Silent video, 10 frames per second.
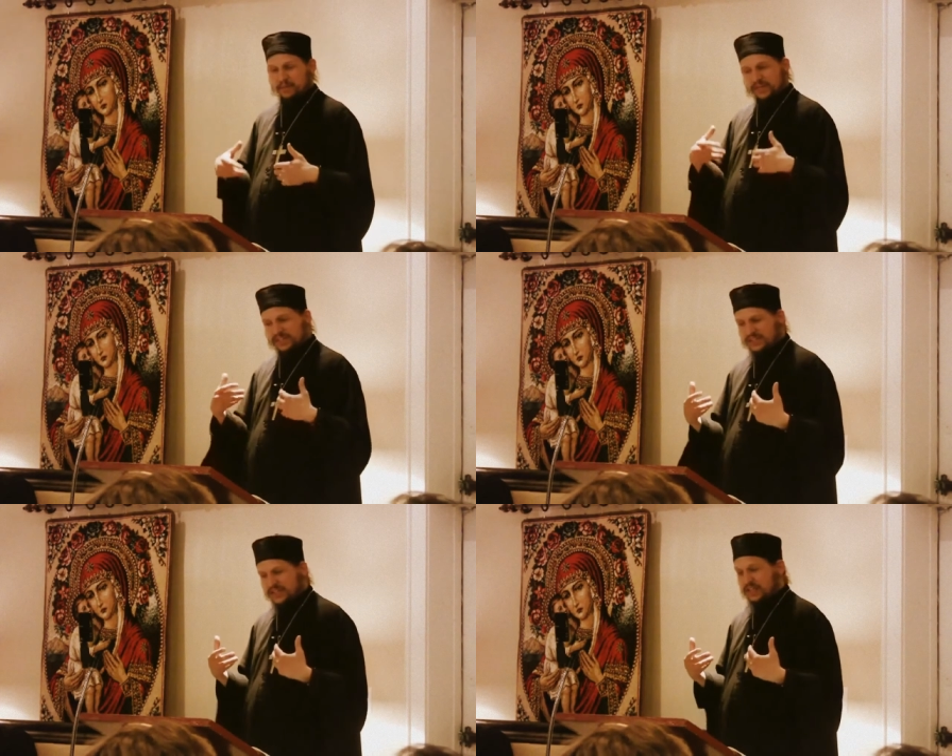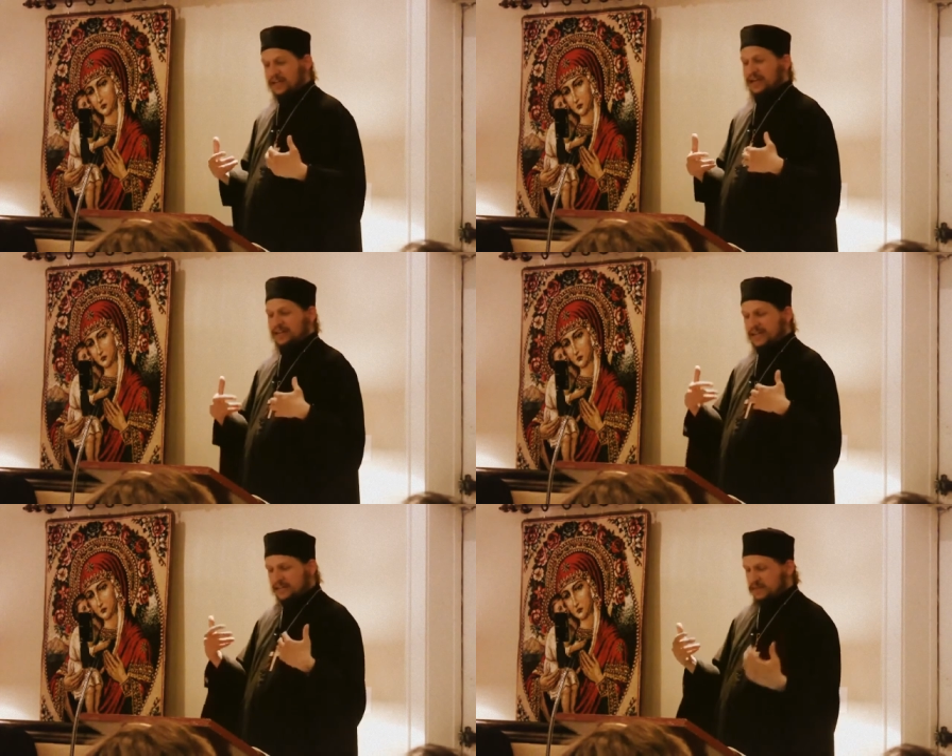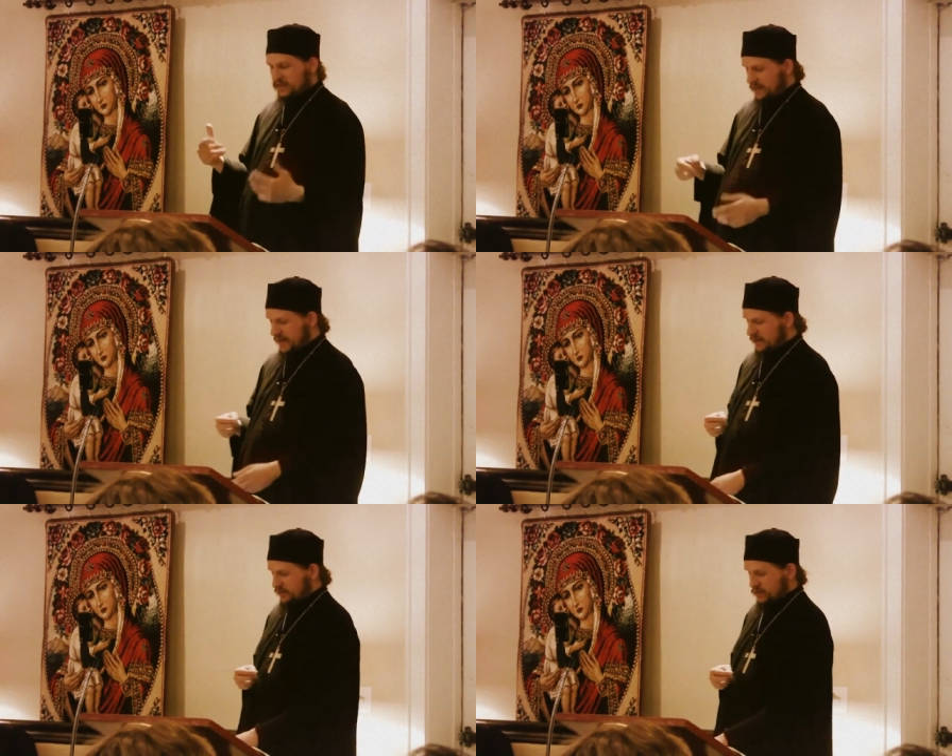But we can see that even in
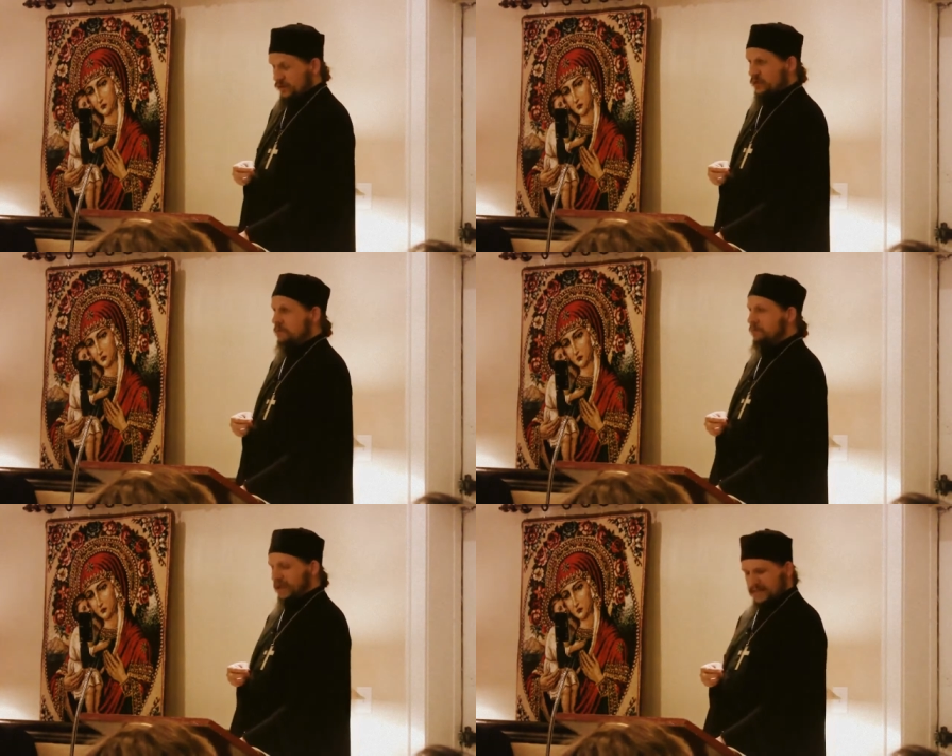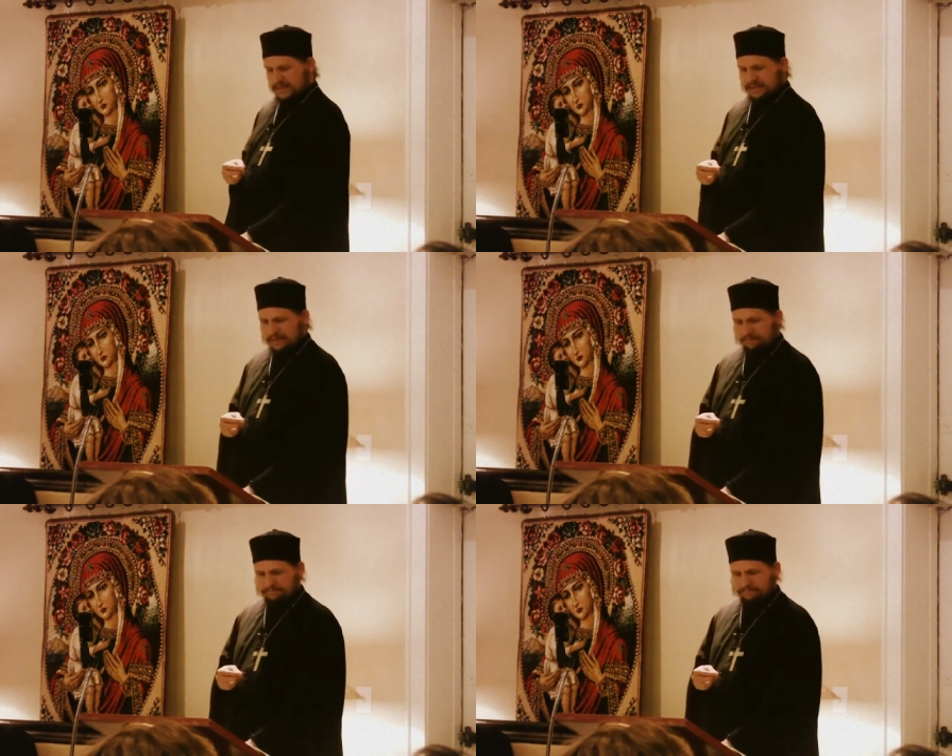that the Lord blessed him.